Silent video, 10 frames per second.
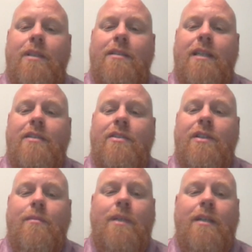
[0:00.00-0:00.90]
that
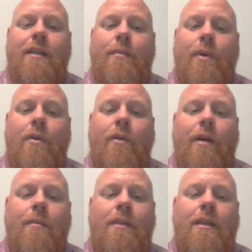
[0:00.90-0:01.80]
should be in their
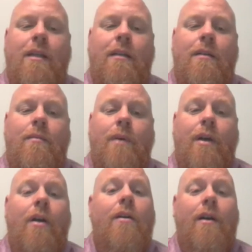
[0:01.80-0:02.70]
program, but
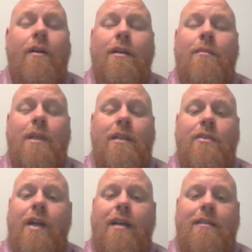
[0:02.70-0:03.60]
aren't currently being
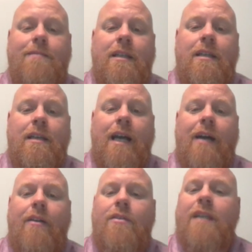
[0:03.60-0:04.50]
tracked. How
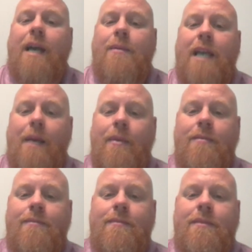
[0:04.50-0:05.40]
do those gaps
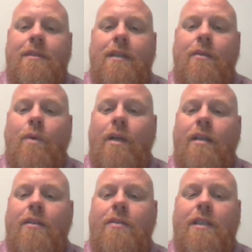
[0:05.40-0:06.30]
happen, and what
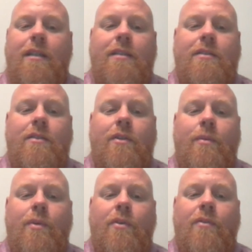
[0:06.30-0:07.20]
can utilities do to
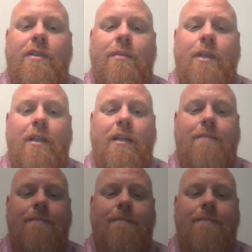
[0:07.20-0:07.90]
improve visibility?